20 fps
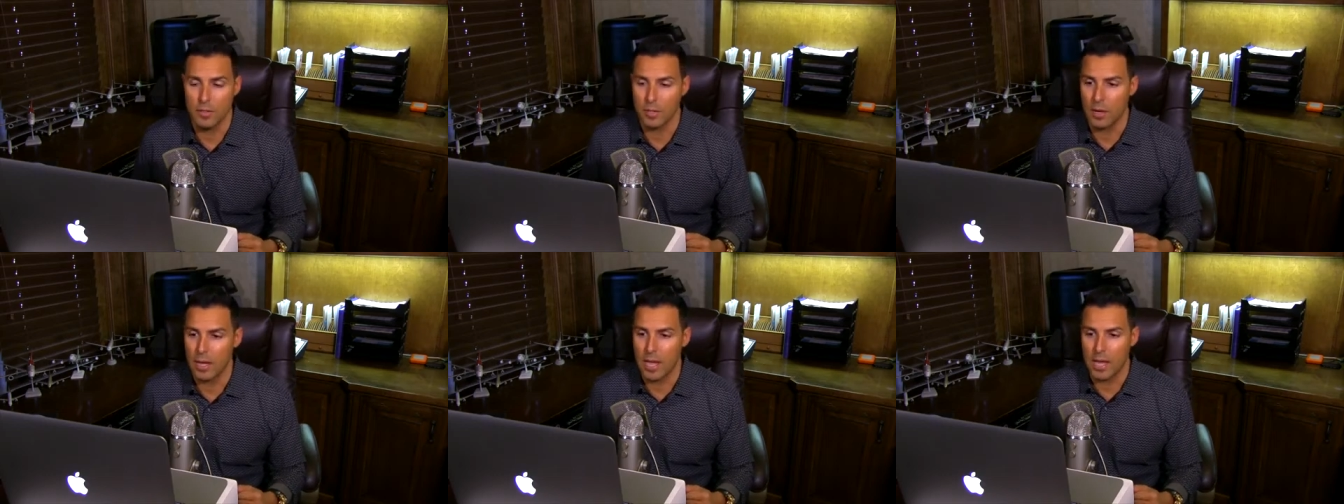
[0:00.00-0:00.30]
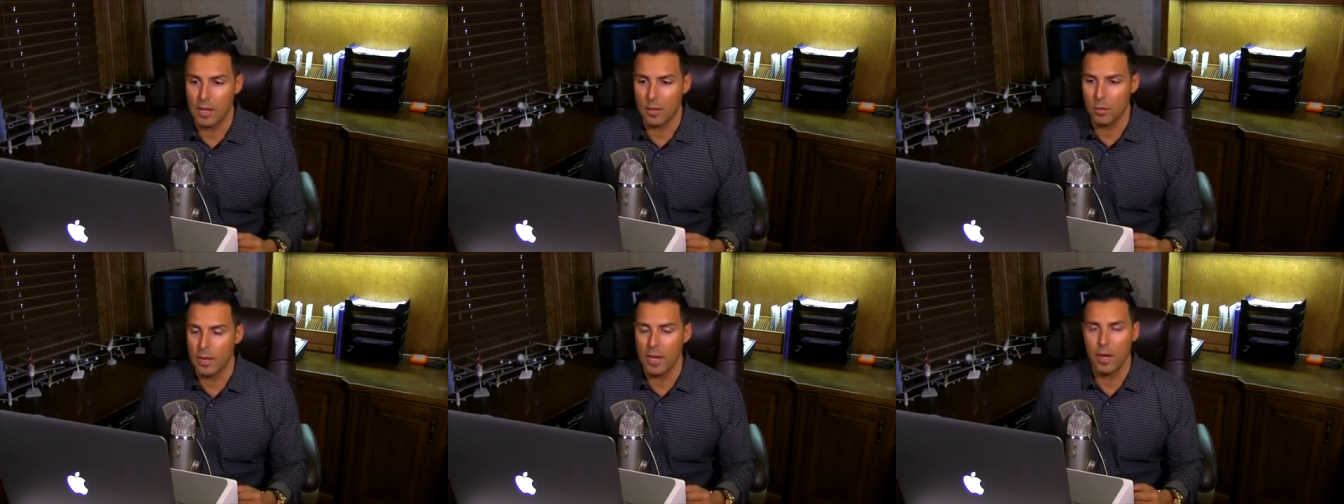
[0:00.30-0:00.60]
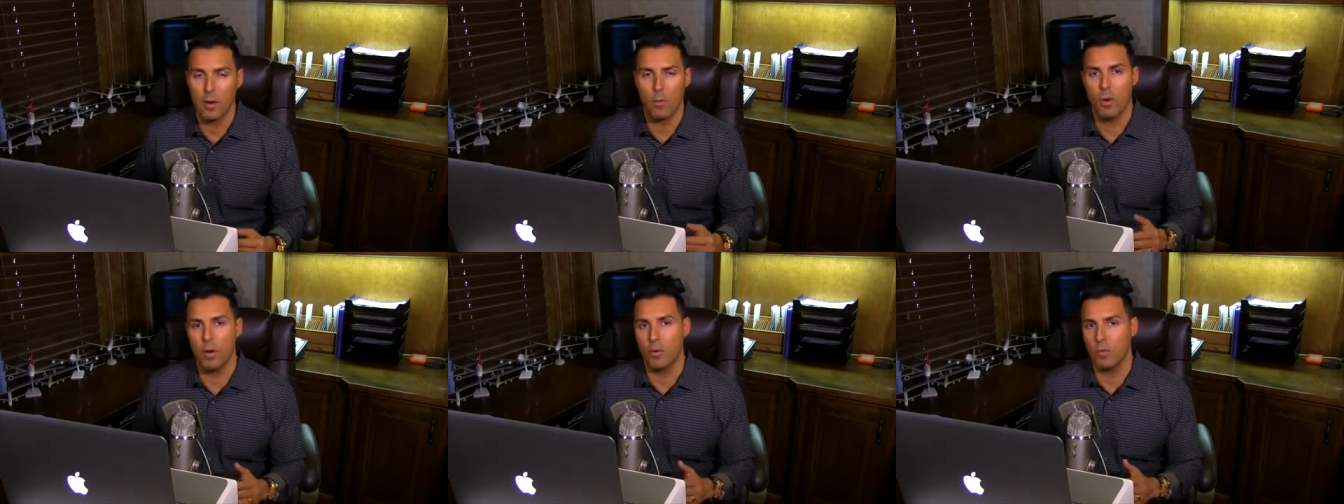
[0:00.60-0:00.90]
So I don't
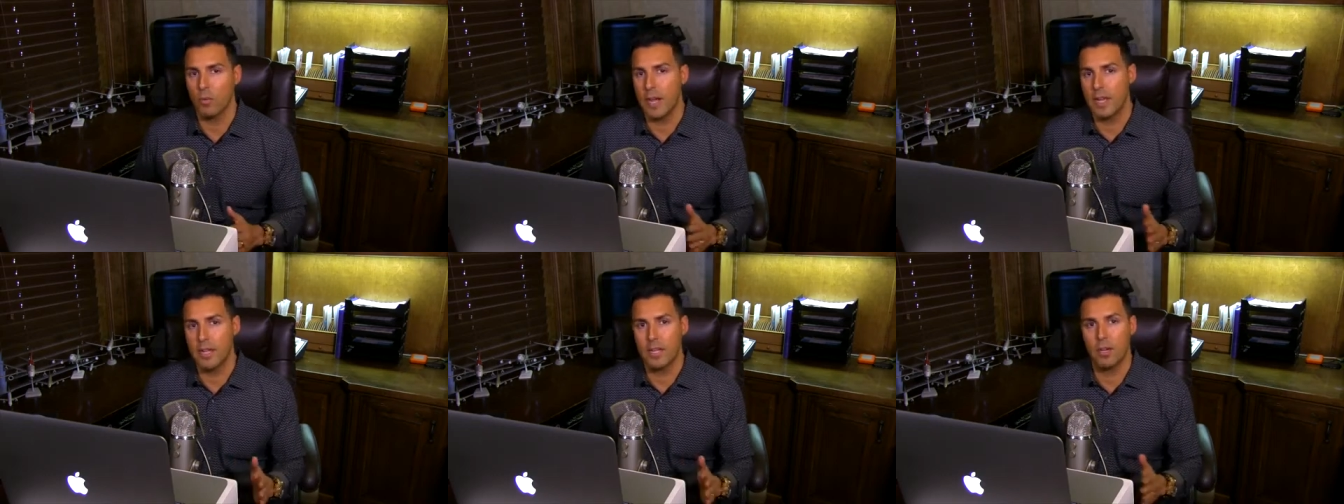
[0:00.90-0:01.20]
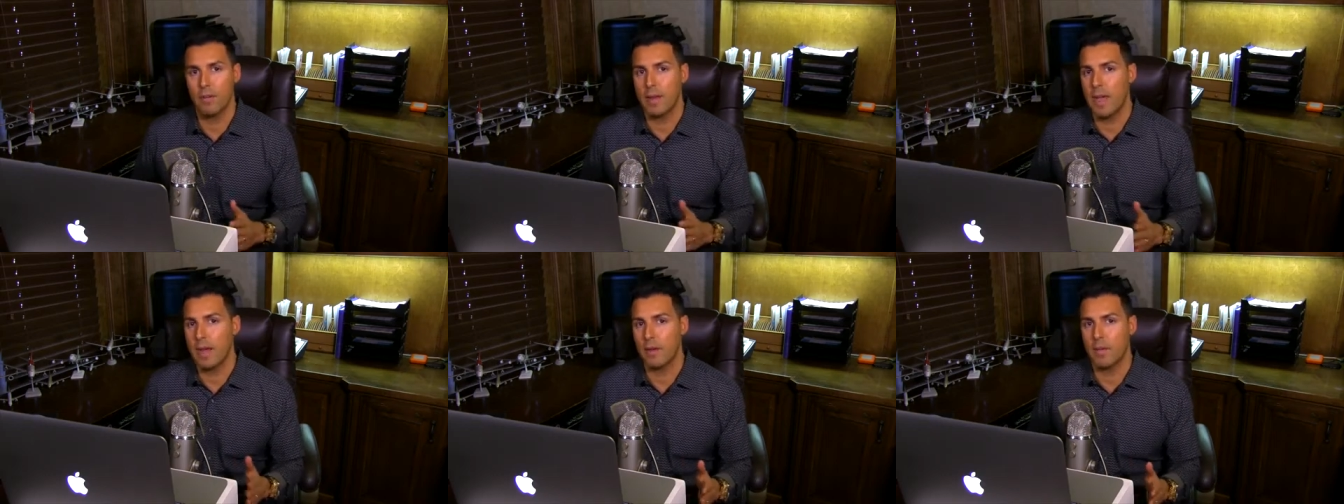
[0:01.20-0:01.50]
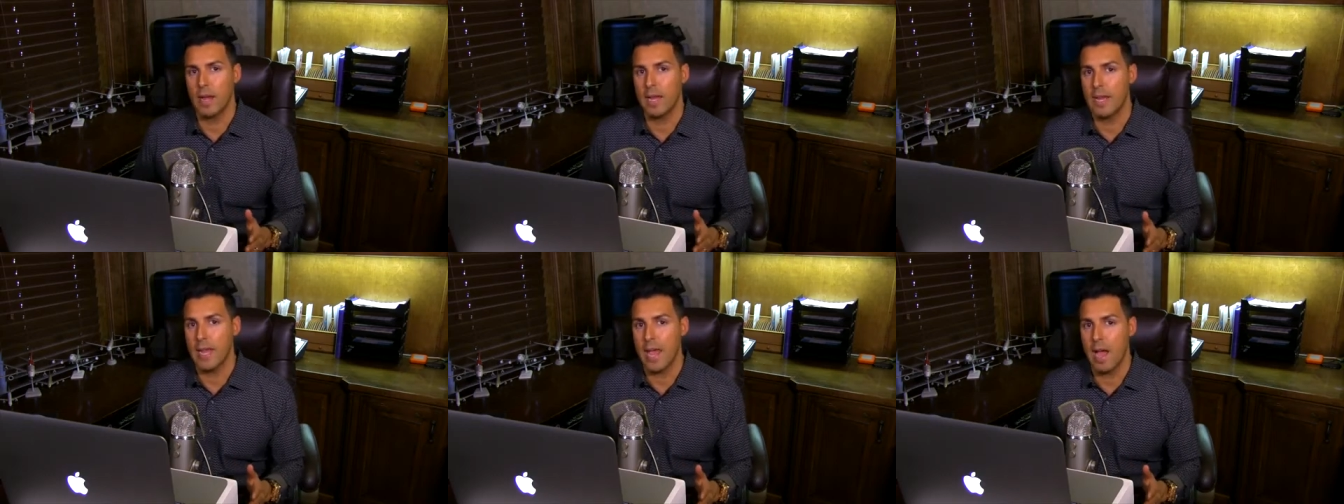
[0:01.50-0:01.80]
care what rank you're at
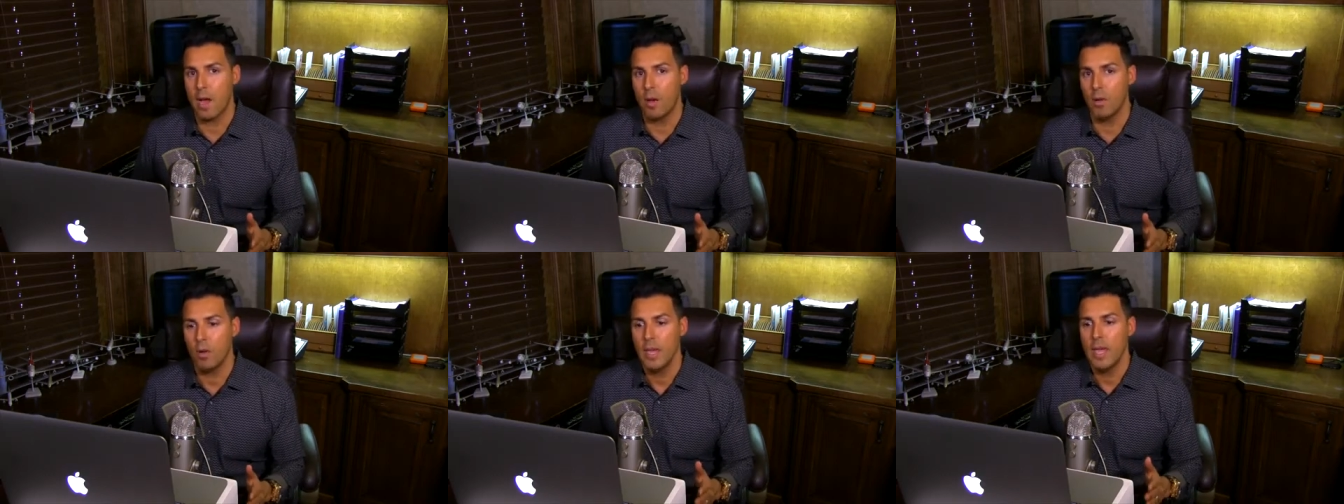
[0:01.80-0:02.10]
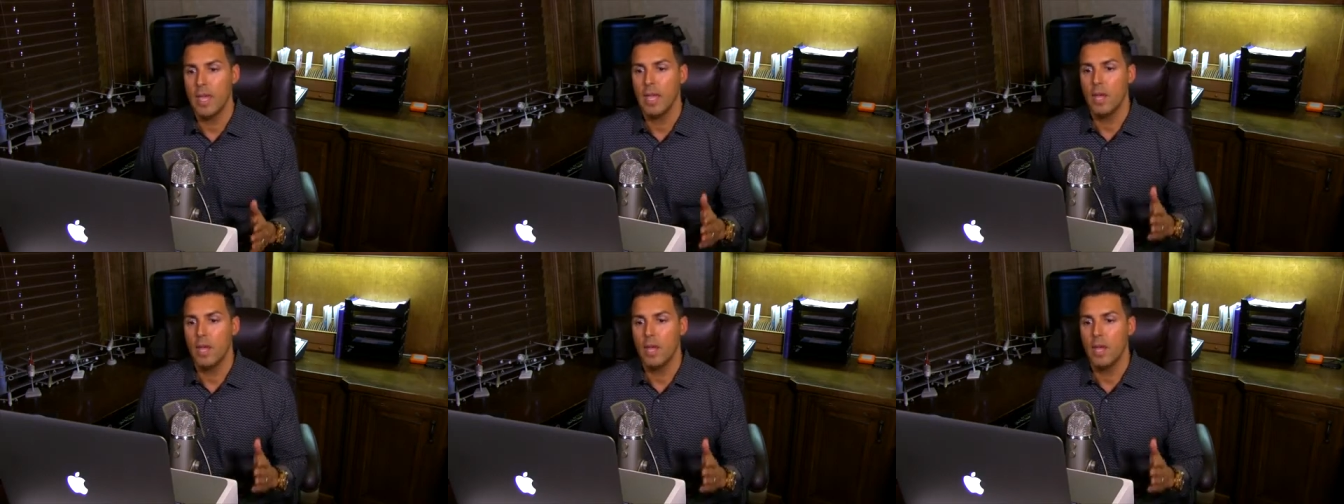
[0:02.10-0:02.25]
right now.